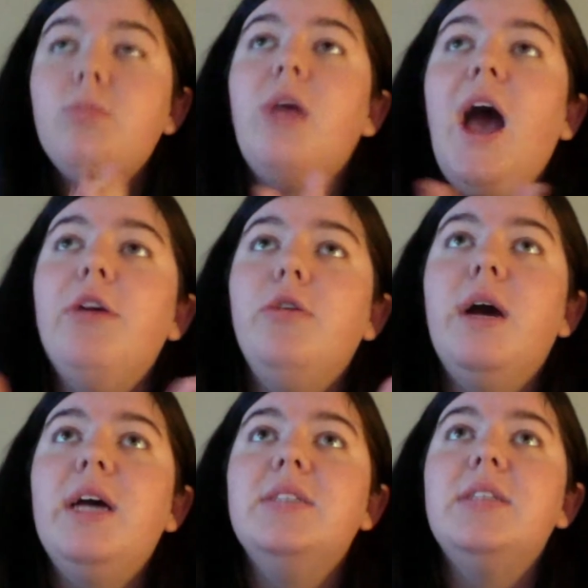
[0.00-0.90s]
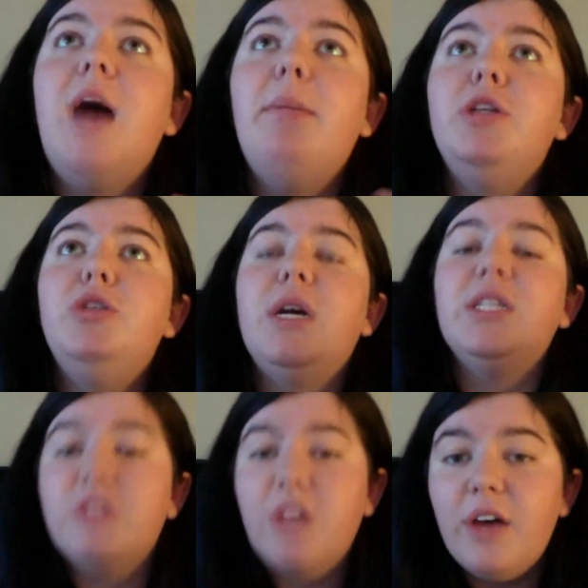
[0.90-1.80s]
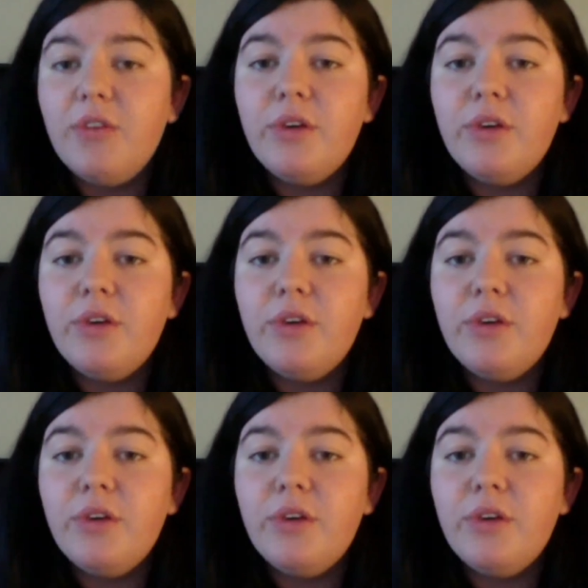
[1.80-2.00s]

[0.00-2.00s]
much you guys love